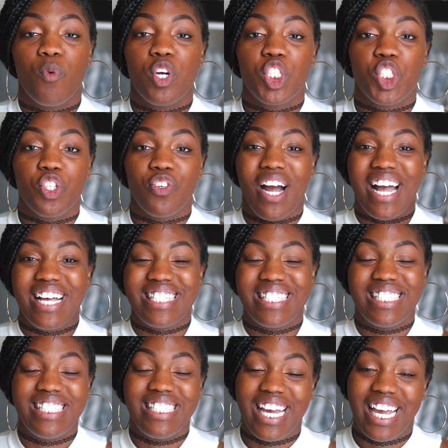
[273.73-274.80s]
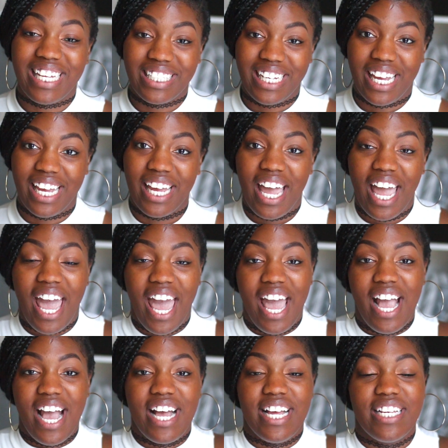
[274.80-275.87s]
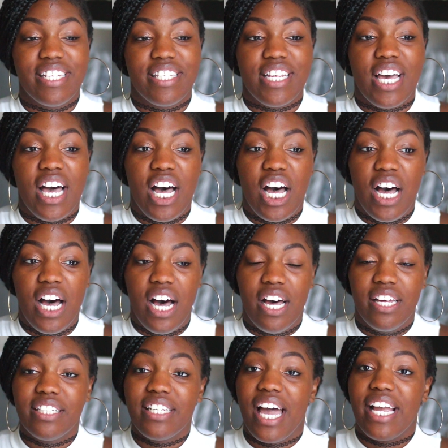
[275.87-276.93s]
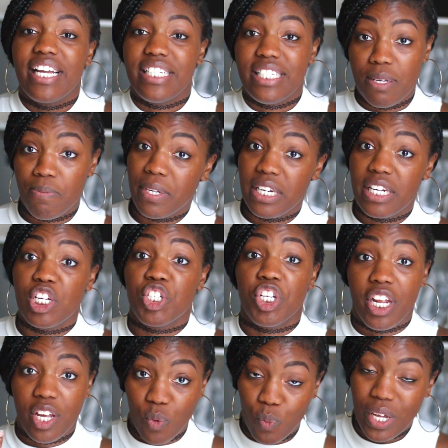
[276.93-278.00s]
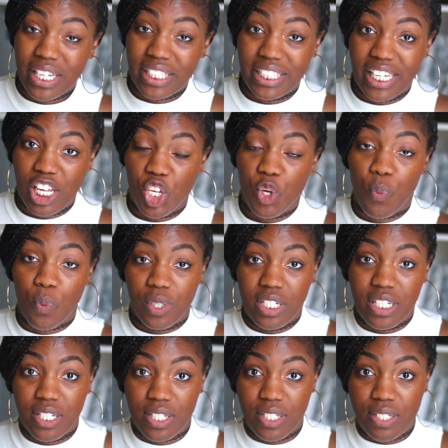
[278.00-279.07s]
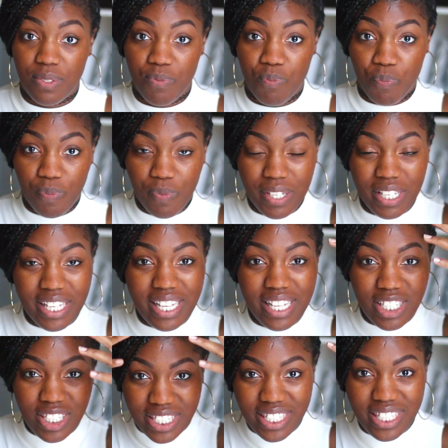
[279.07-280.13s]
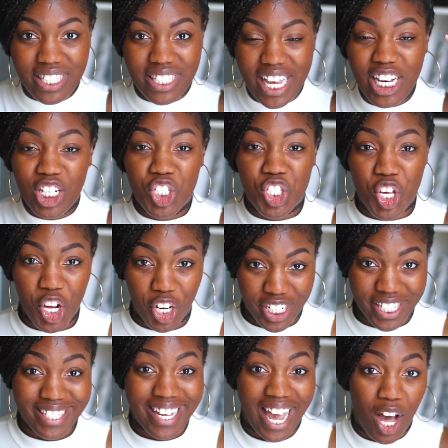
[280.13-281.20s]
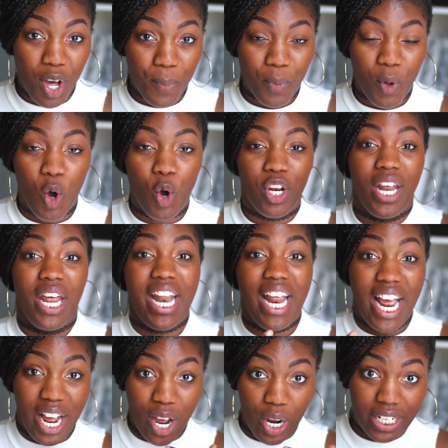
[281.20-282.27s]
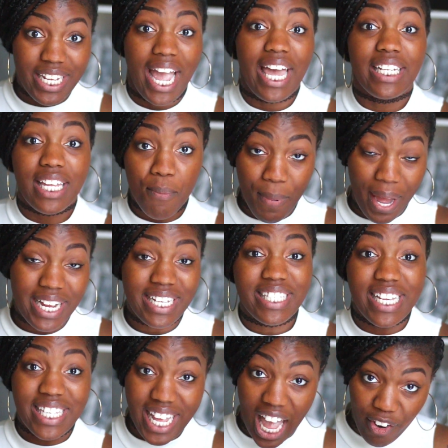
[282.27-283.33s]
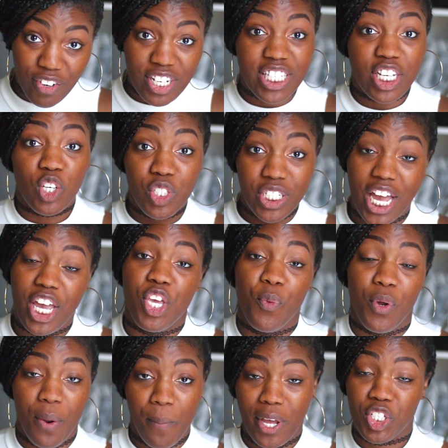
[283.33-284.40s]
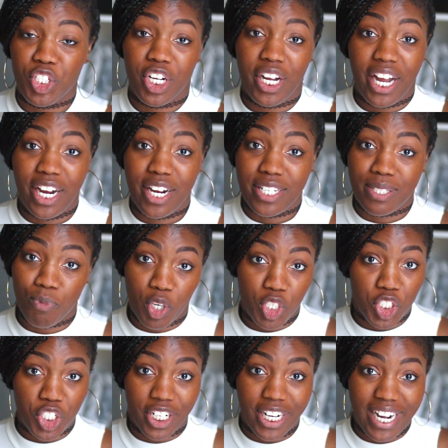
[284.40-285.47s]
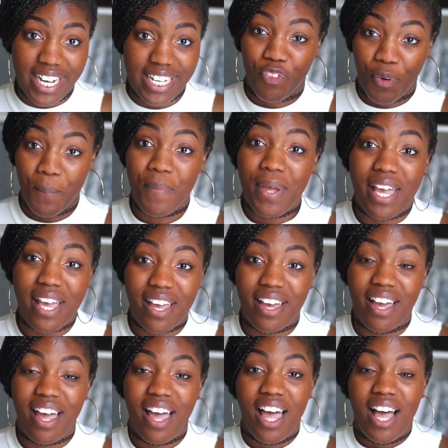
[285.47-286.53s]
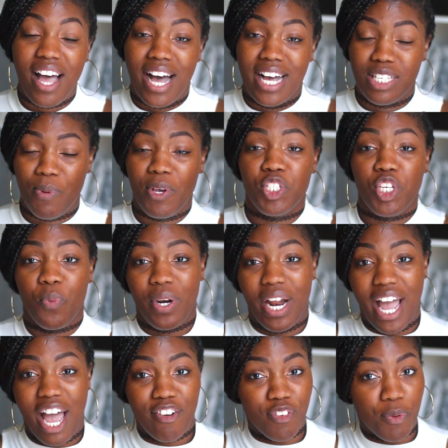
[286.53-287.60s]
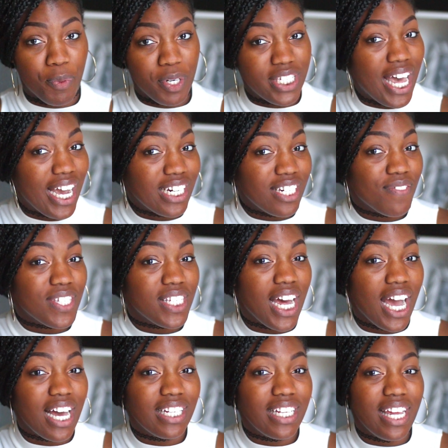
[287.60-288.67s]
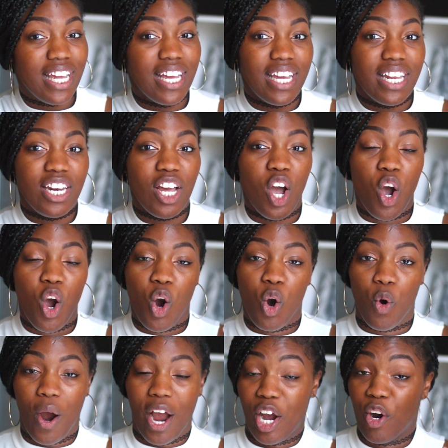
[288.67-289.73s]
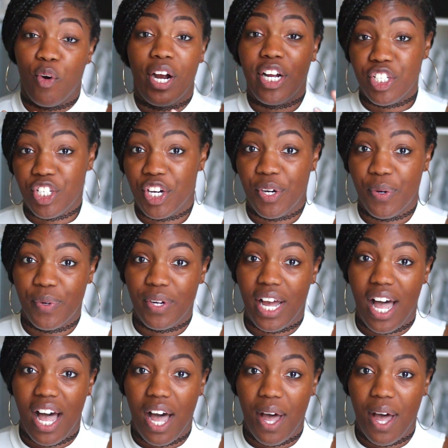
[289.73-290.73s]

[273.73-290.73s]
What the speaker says: Moisturize daily. And unlike deep conditioning weekly, you want to tend to your scalp on a daily basis. Every single day you want to make sure your hair is moisturized. For me, especially when I have a protective style in, or I don't,